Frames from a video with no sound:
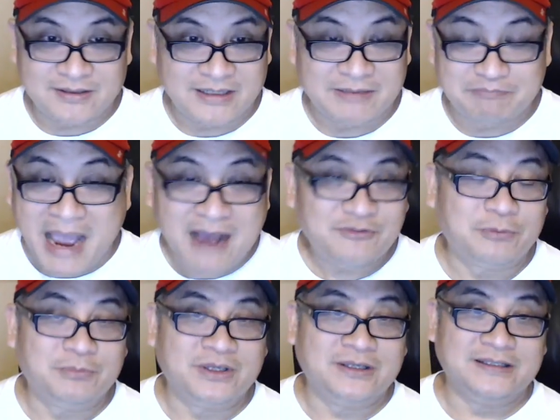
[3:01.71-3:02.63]
it
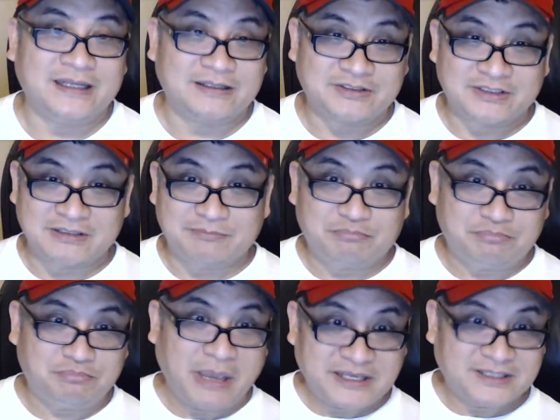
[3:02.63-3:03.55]
baffled me that she
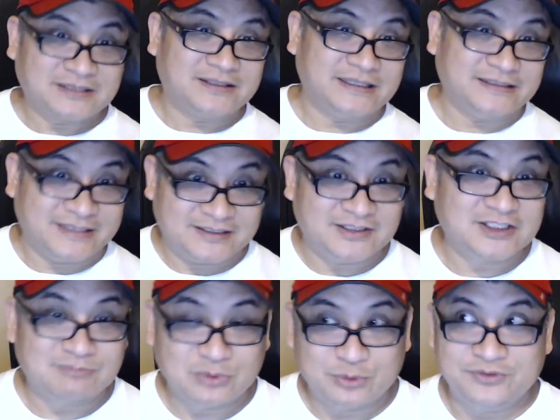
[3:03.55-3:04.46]
basically did
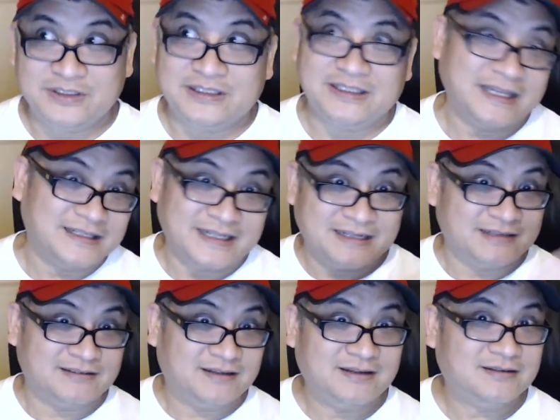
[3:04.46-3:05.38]
this movie, and
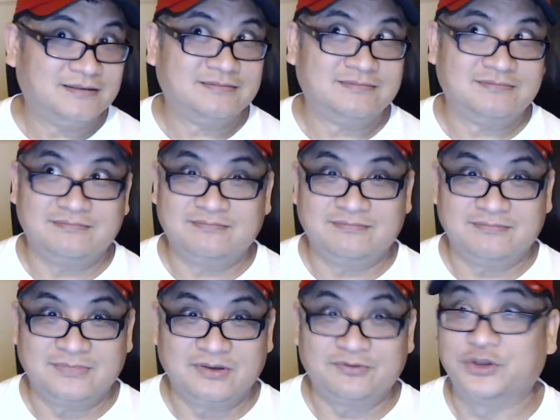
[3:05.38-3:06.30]
then
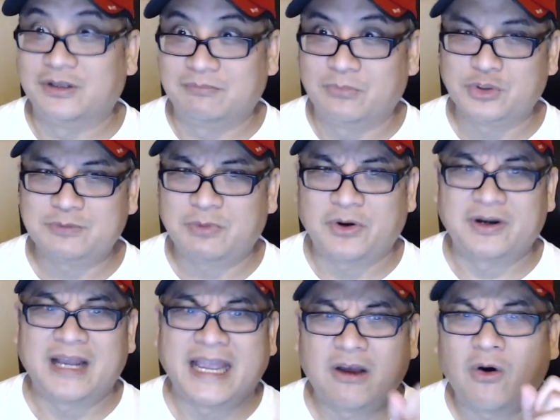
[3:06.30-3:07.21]
for the most
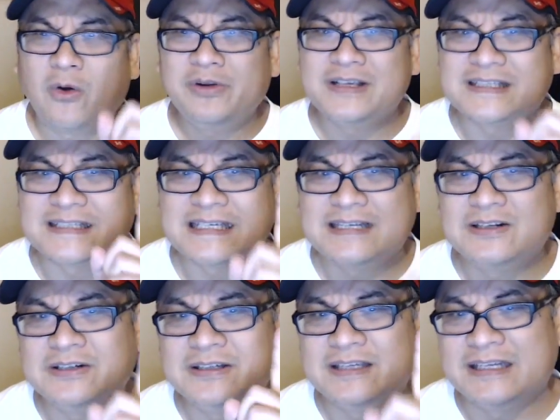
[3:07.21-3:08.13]
part I only seen
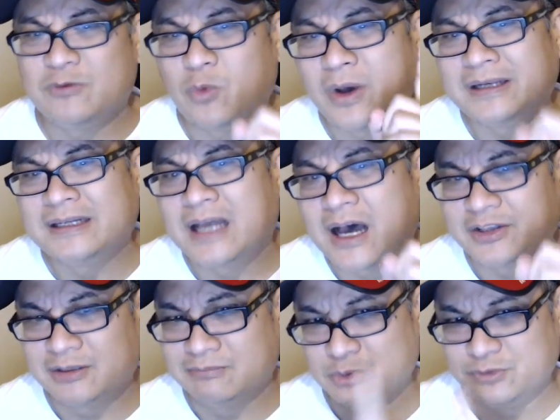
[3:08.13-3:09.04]
her in one
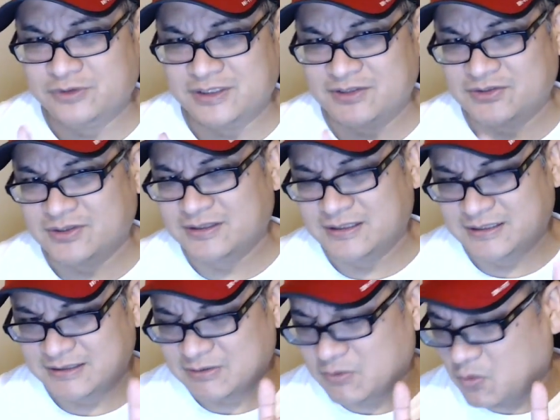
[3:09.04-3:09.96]
other
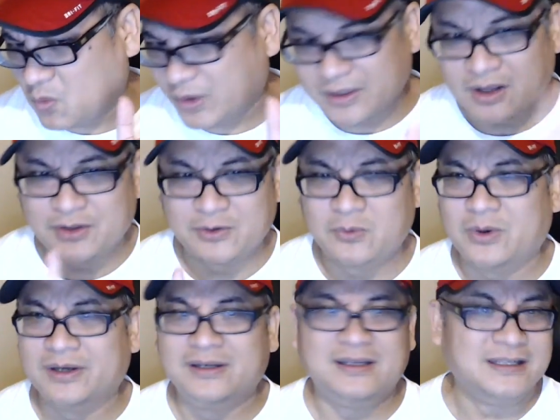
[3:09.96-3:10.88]

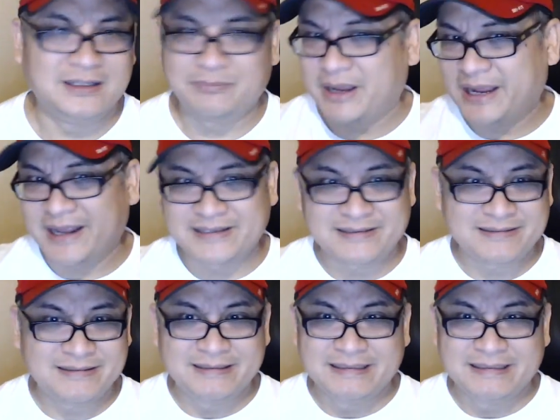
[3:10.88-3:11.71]
one in the past